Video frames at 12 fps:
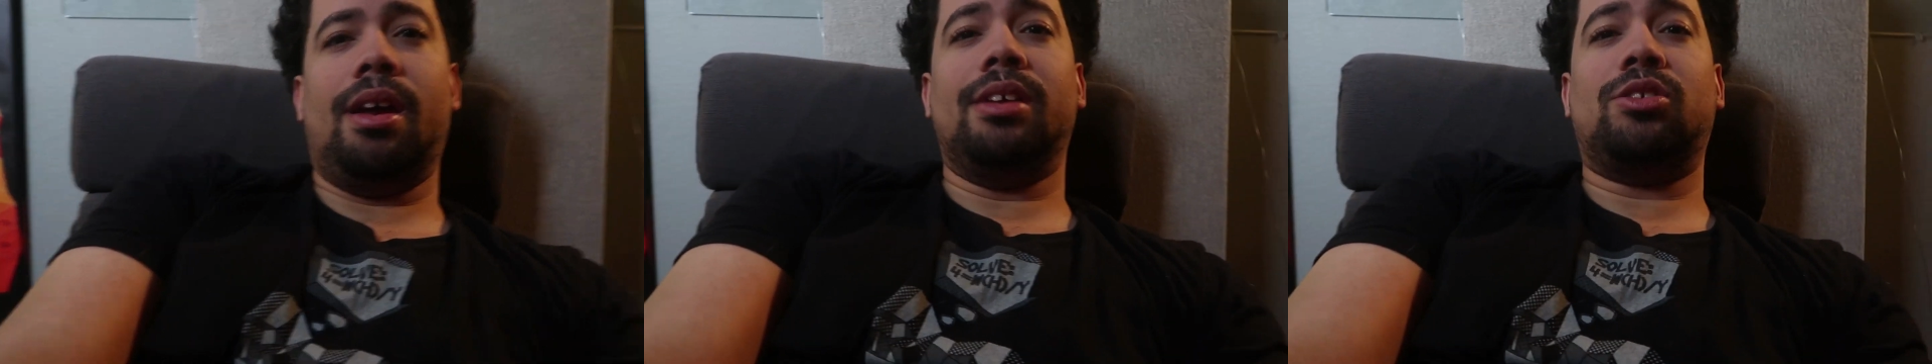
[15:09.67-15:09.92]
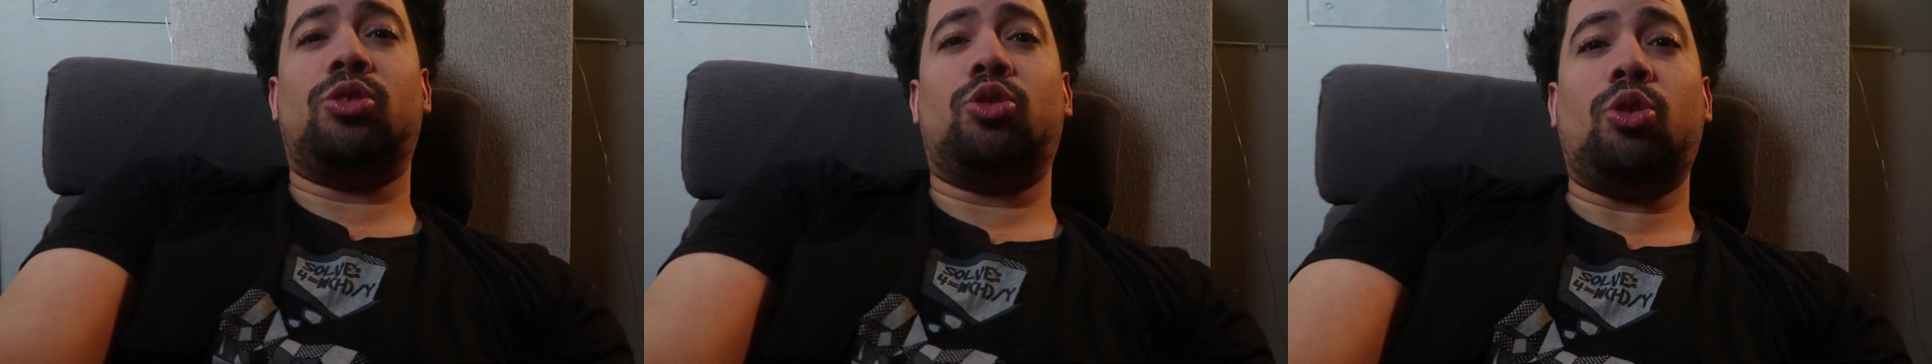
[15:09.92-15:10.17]

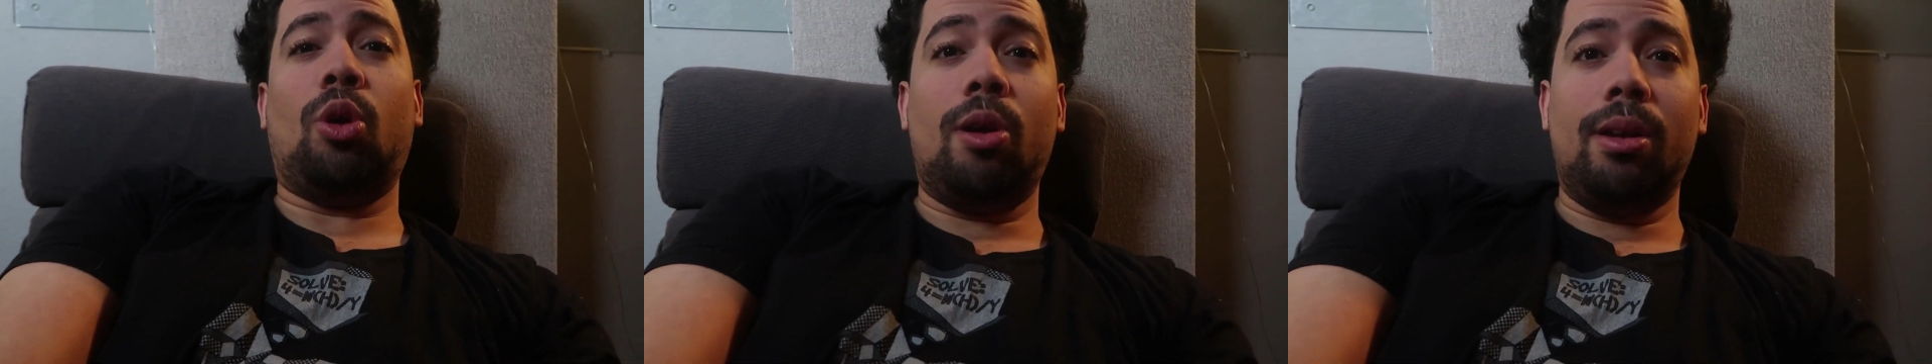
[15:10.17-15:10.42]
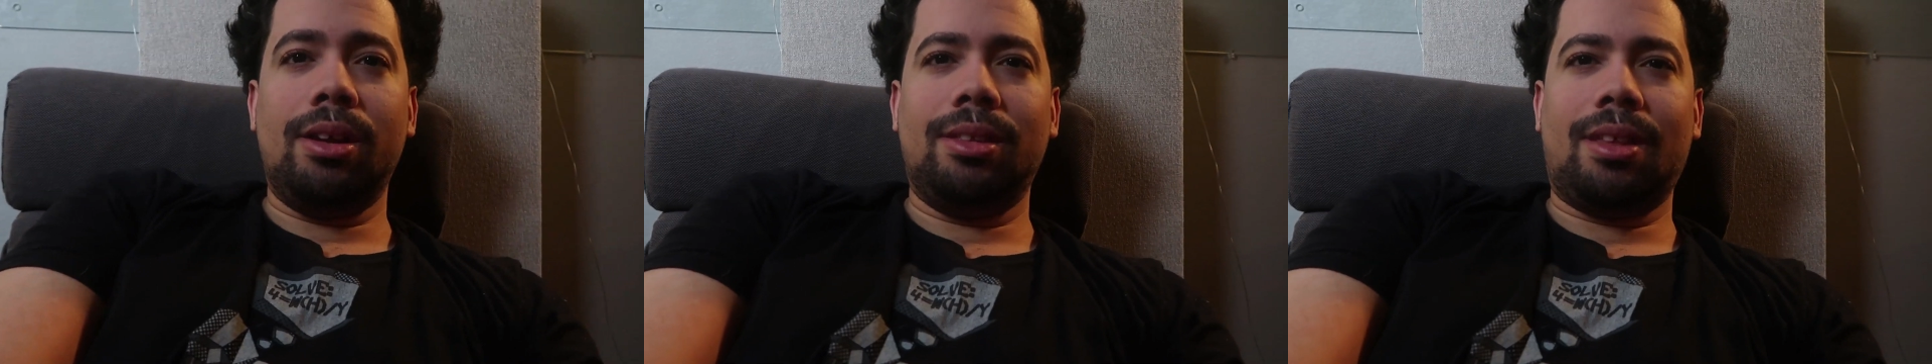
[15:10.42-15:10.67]
It's
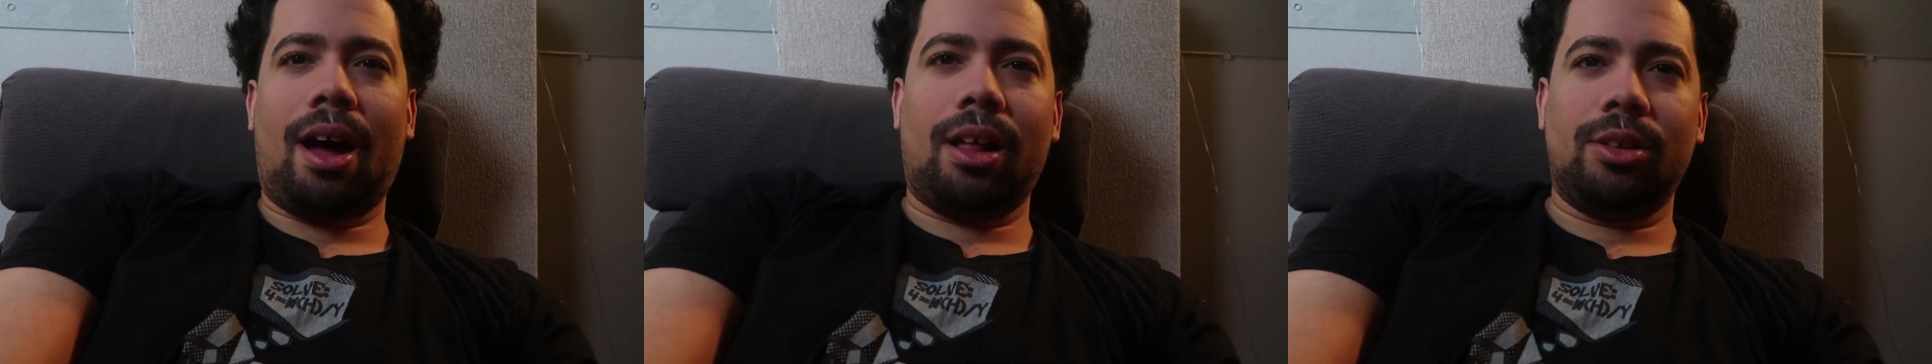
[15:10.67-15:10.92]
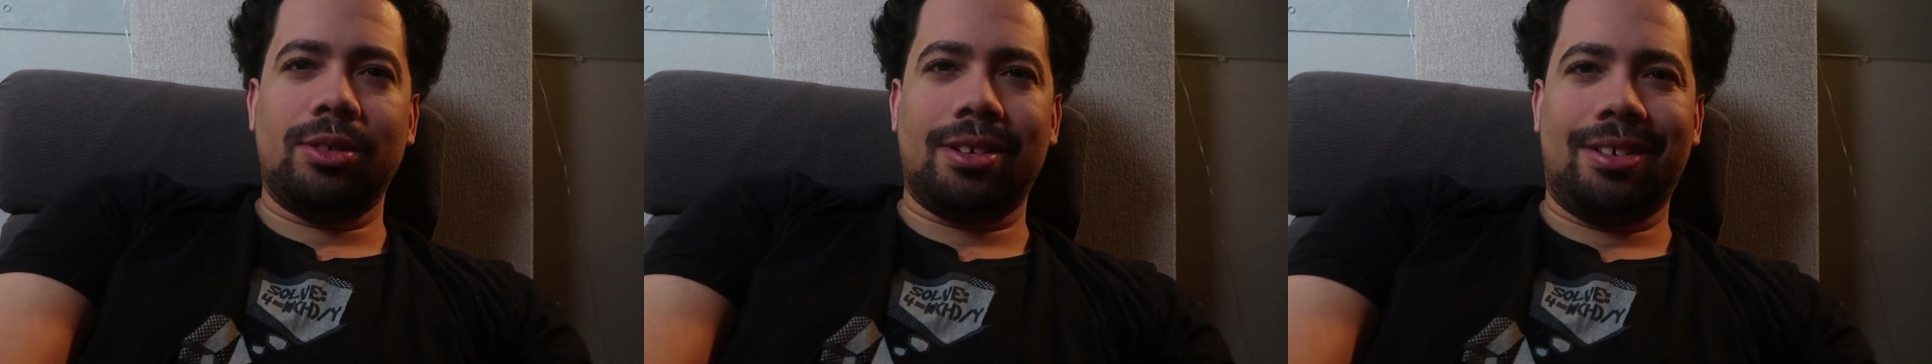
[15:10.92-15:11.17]

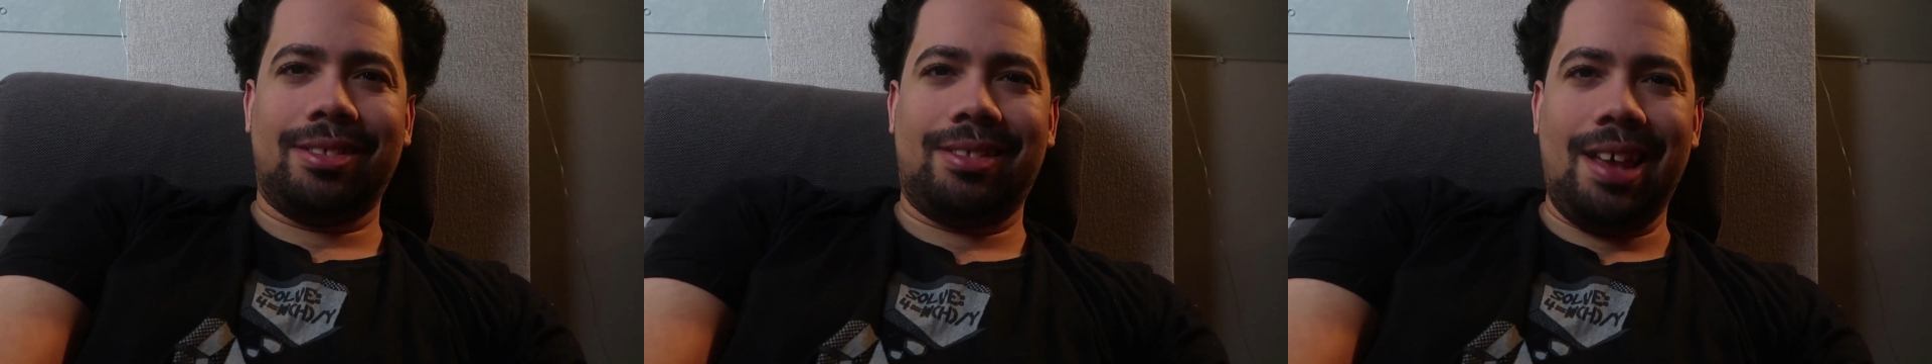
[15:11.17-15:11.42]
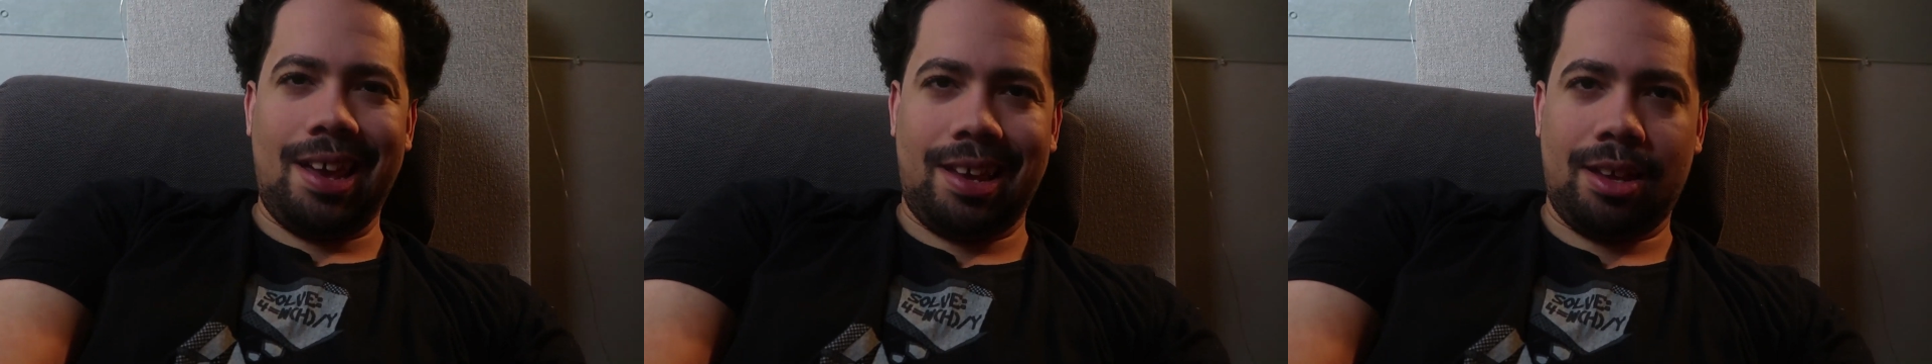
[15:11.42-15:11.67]
$30 a
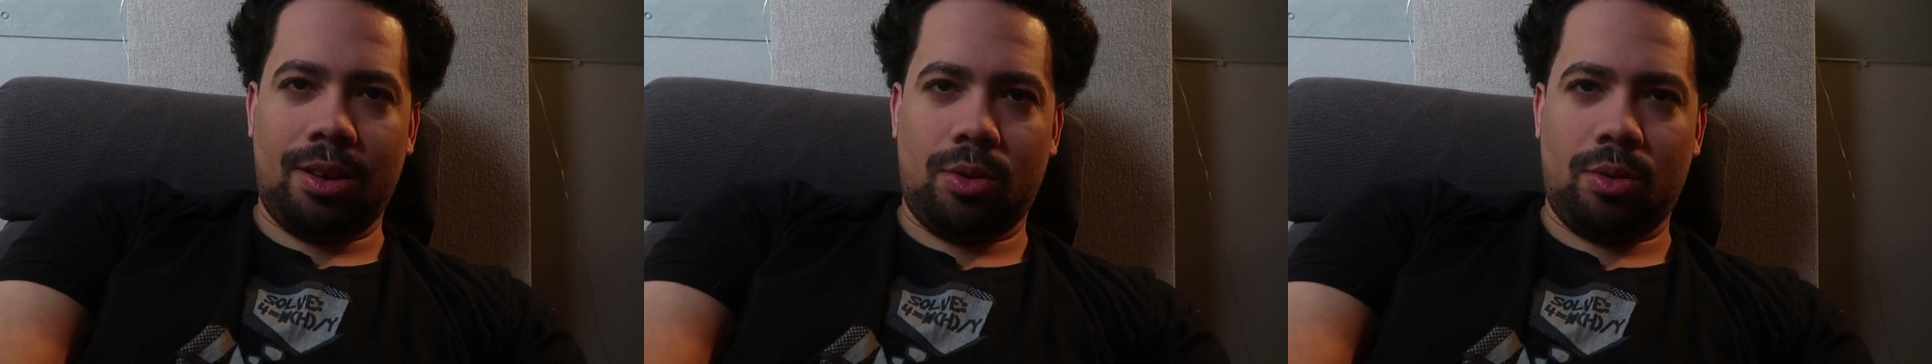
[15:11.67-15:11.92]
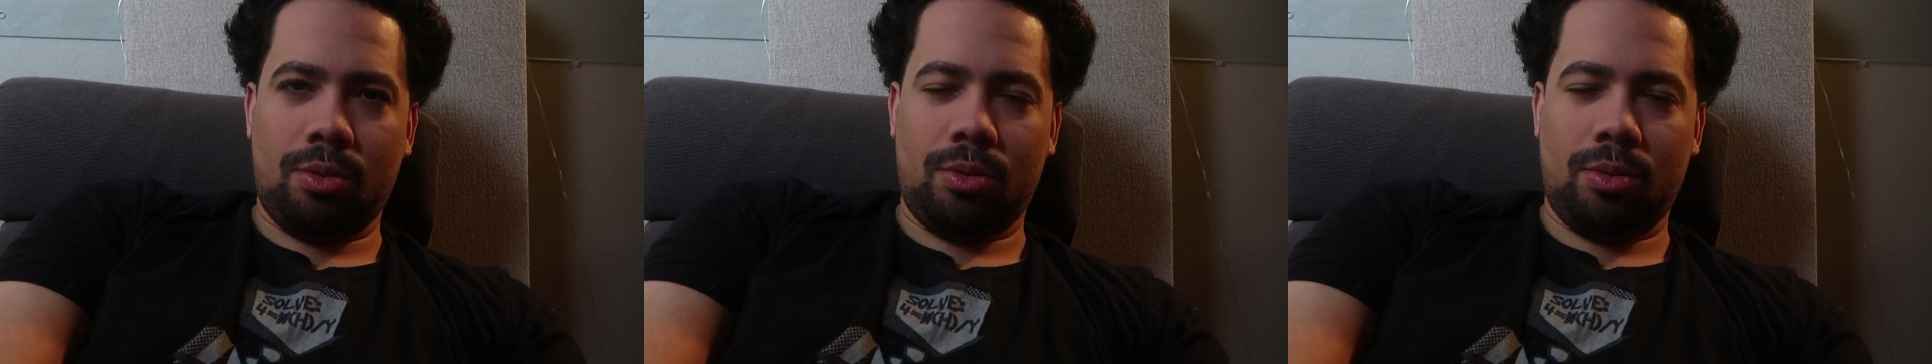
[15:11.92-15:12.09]
day.